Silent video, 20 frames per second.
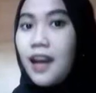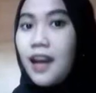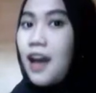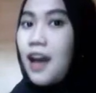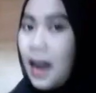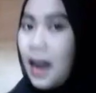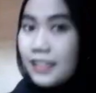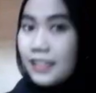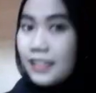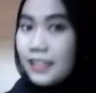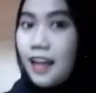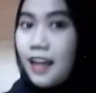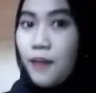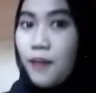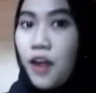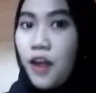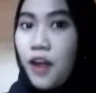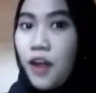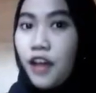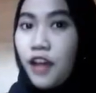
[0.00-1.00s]

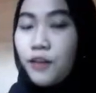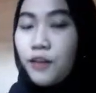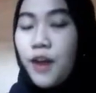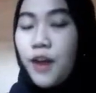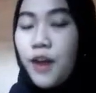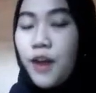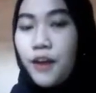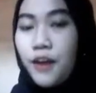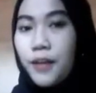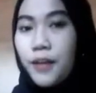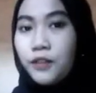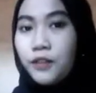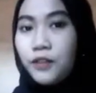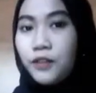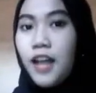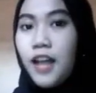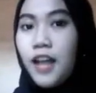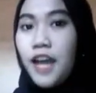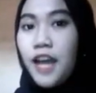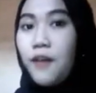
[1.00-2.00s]
Assalamualaikum
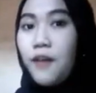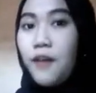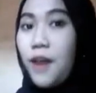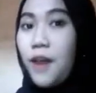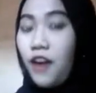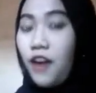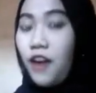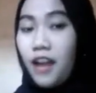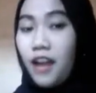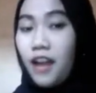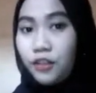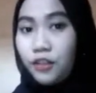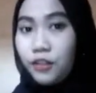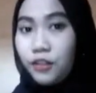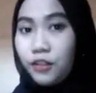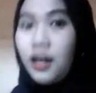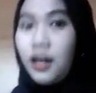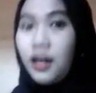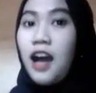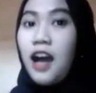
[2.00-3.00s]
warahmatullahi wabarakatuh.
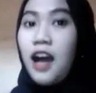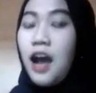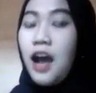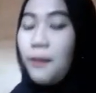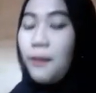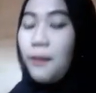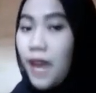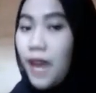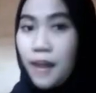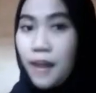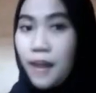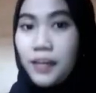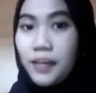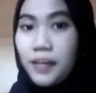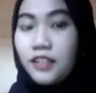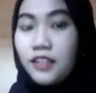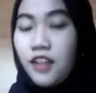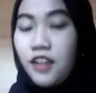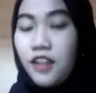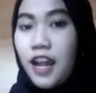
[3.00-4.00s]
My name is
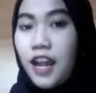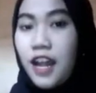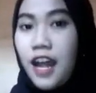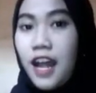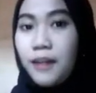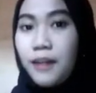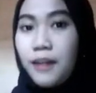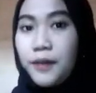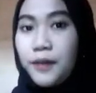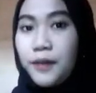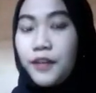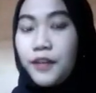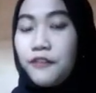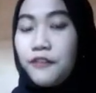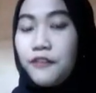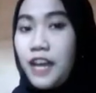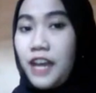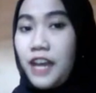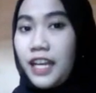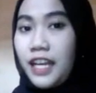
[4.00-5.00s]
Yolanda Elmi
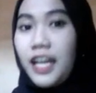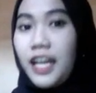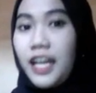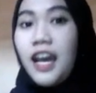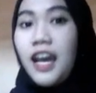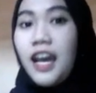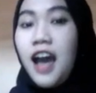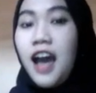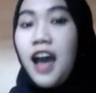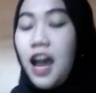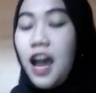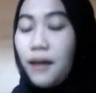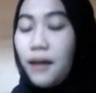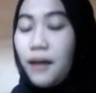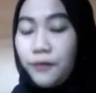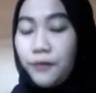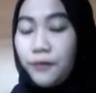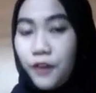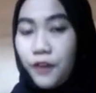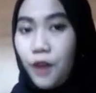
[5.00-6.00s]
Guvtaviani and I'm
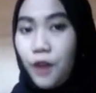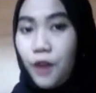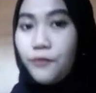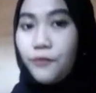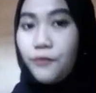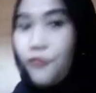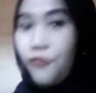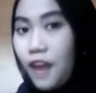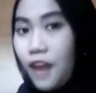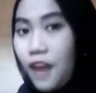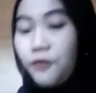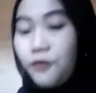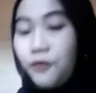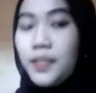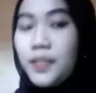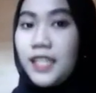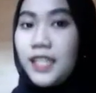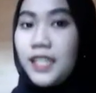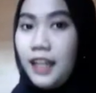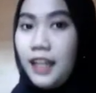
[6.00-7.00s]
from
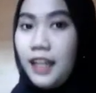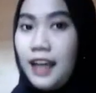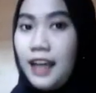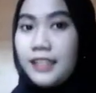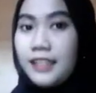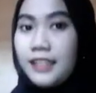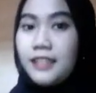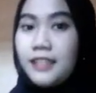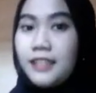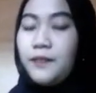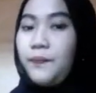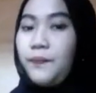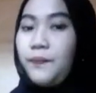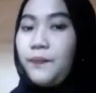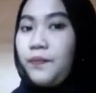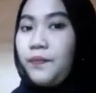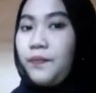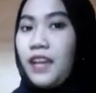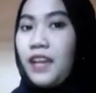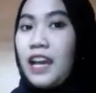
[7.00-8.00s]
5BC class.
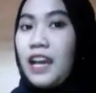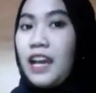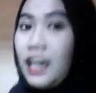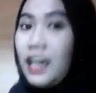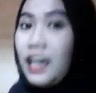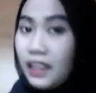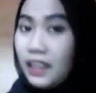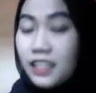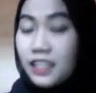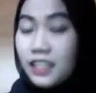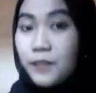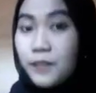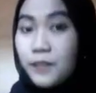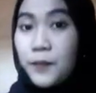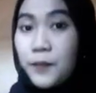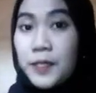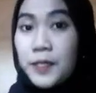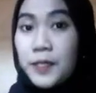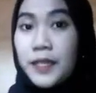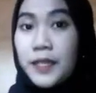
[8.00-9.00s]
In this
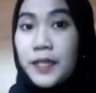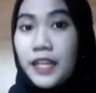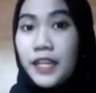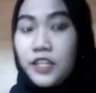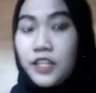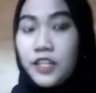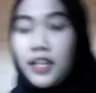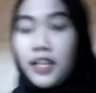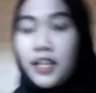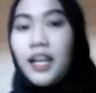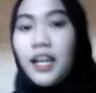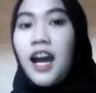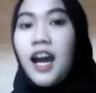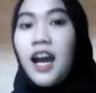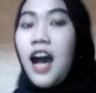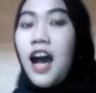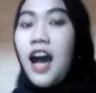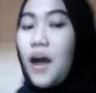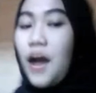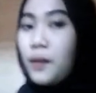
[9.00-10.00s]
presentation,
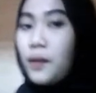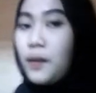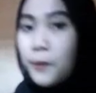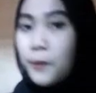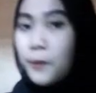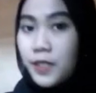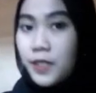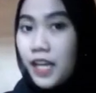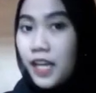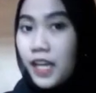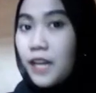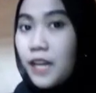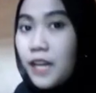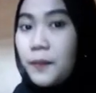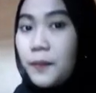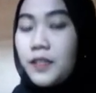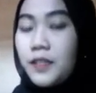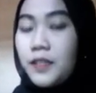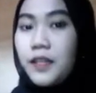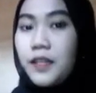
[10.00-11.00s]
I will present the
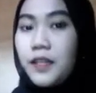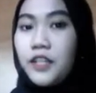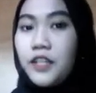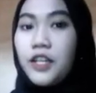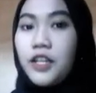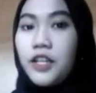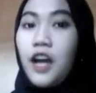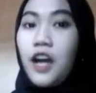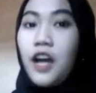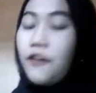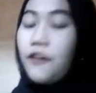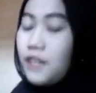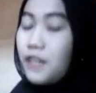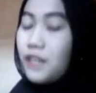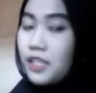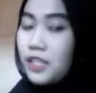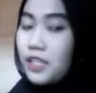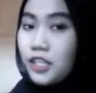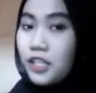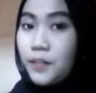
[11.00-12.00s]
presentation of
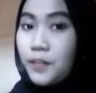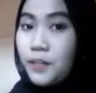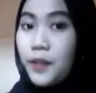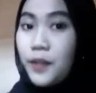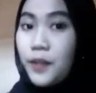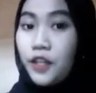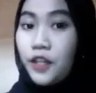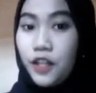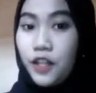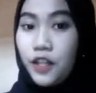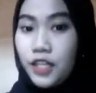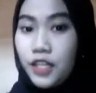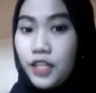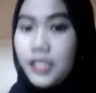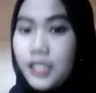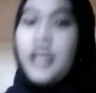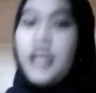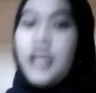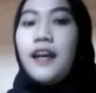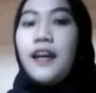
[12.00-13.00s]
research
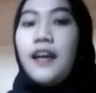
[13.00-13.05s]
methodology.